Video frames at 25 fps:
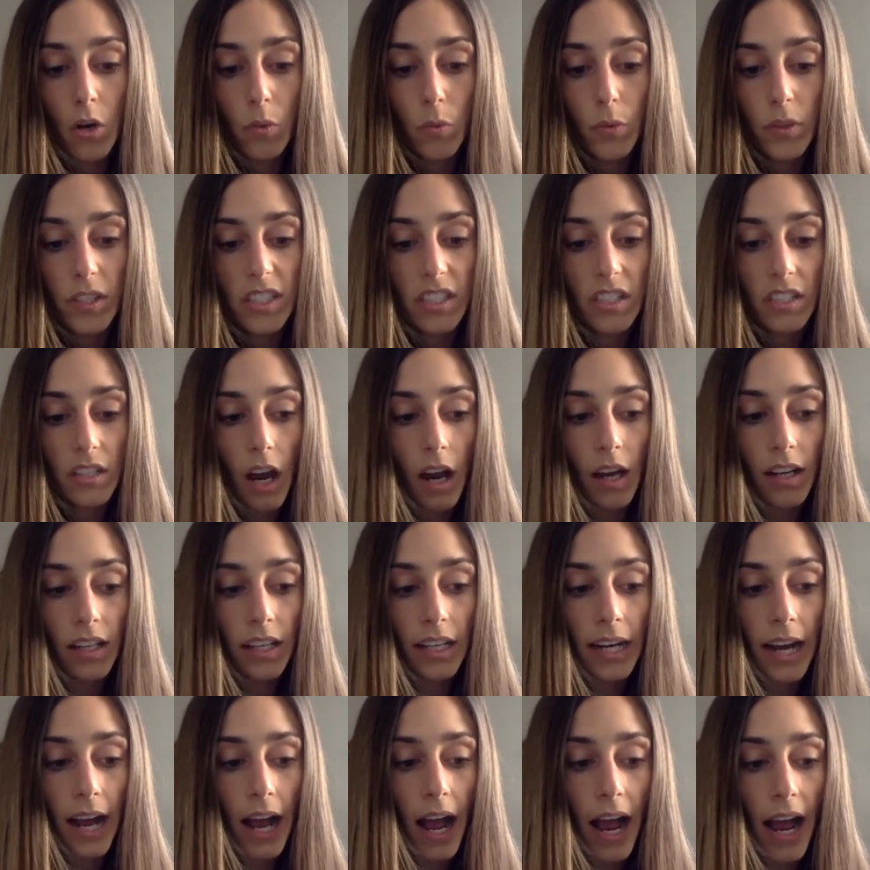was not
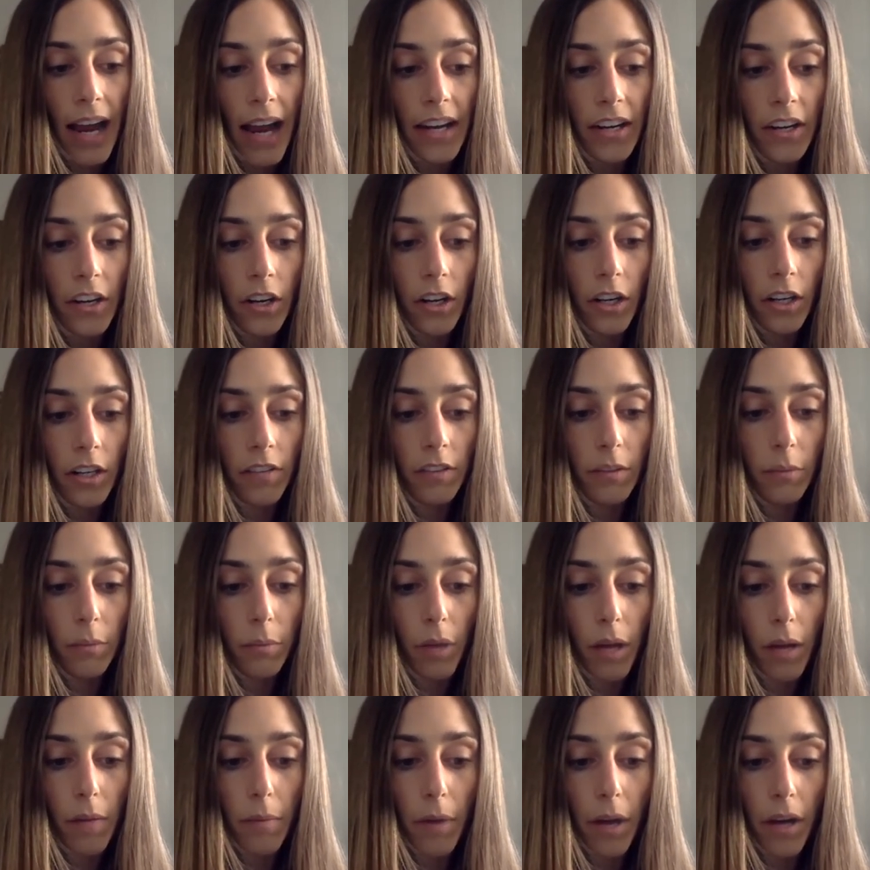going to hide her if the
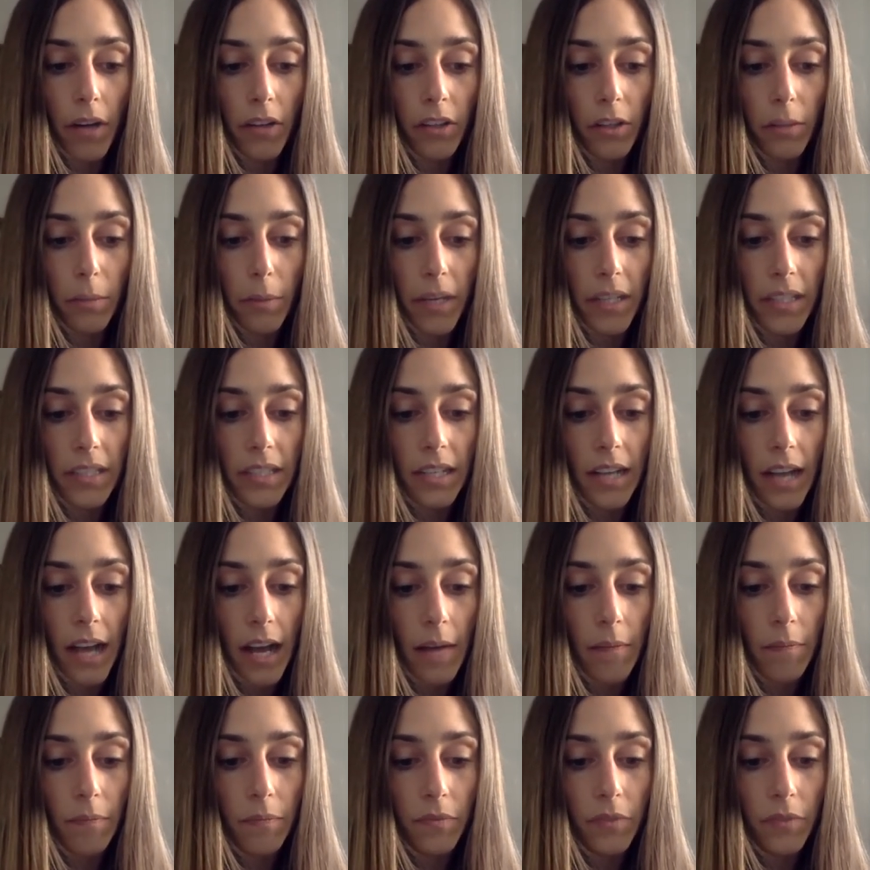blood bottler picked it up.